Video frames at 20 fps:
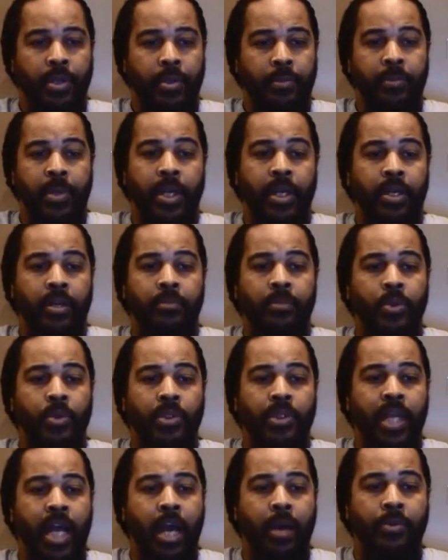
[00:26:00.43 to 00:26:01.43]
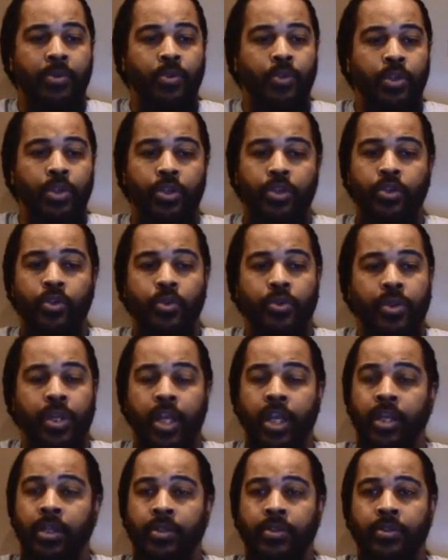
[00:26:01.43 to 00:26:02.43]
Meaning the Most High was going to do
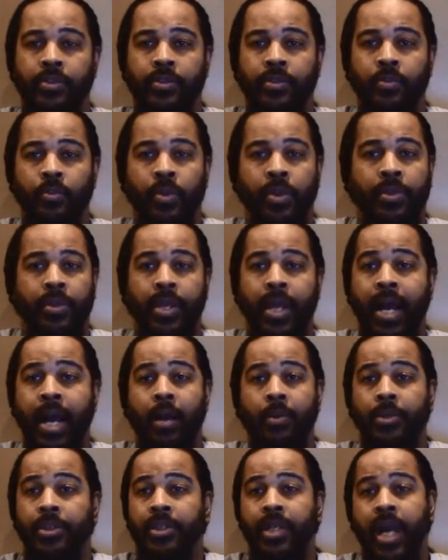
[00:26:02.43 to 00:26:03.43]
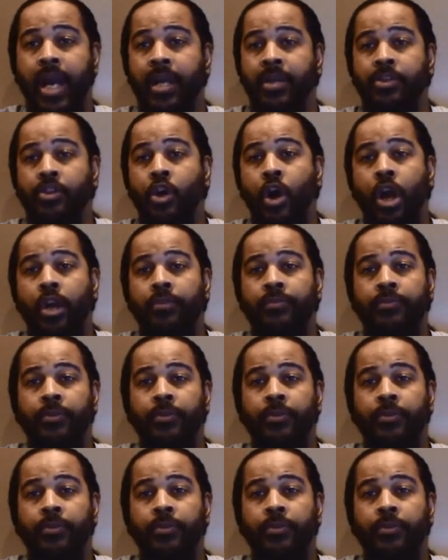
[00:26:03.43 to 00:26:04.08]
things with Yahawashi, starting